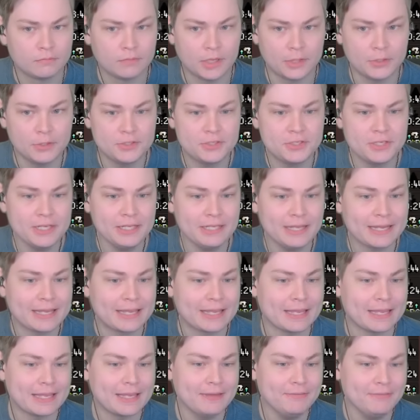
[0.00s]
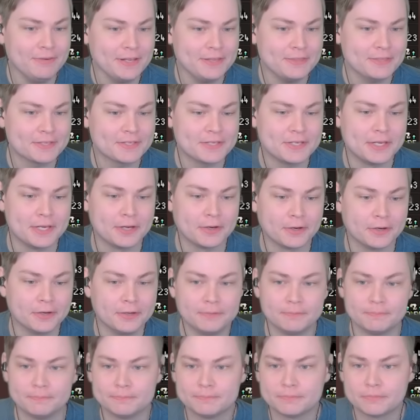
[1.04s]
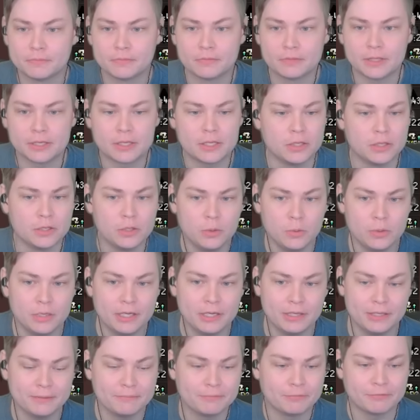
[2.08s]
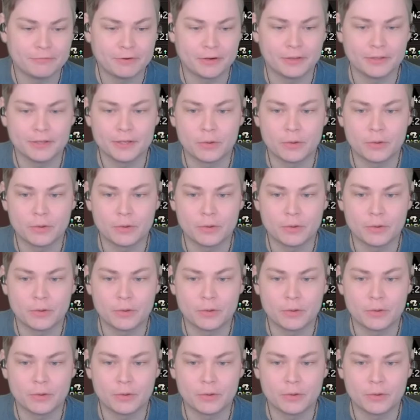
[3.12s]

You can see, like, even in this gear, like, you kill him fairly